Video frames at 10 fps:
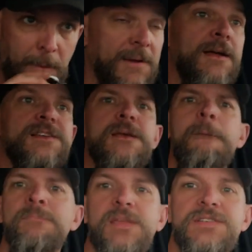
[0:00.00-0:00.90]
Because
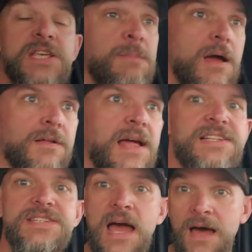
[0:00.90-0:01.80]
you see me, I'll
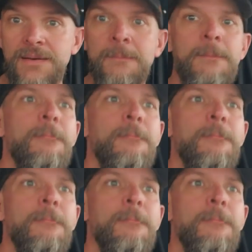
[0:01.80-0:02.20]
glance down.